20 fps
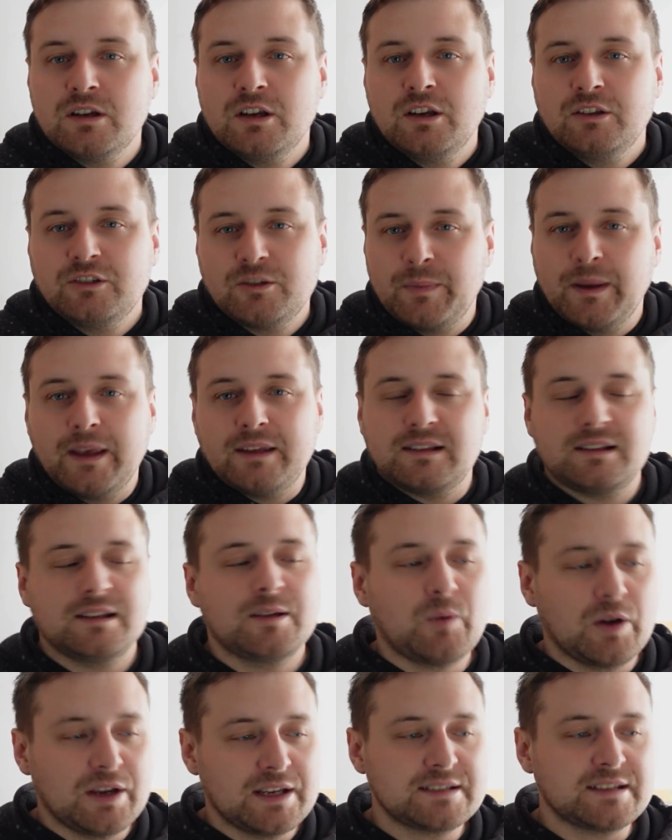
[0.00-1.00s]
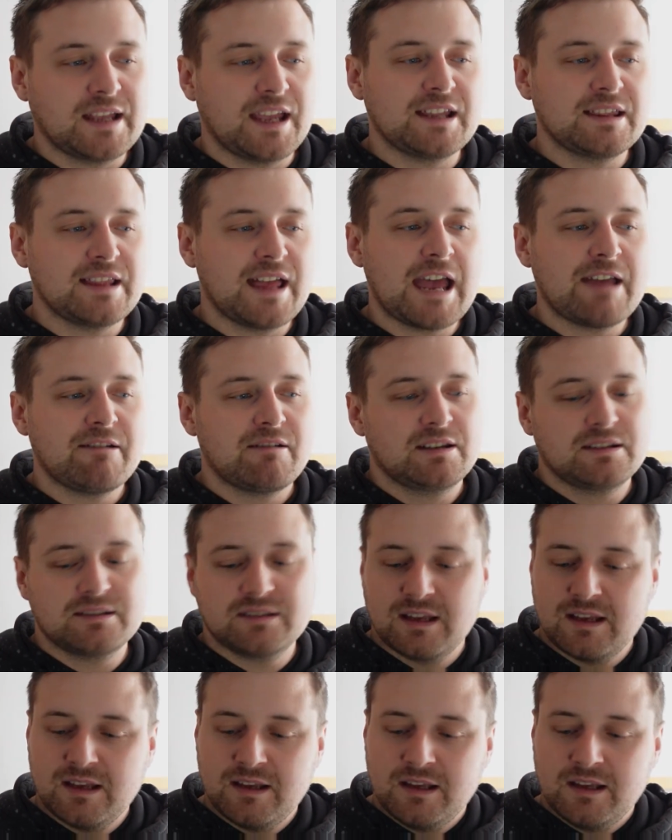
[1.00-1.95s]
So basically what he's saying there is,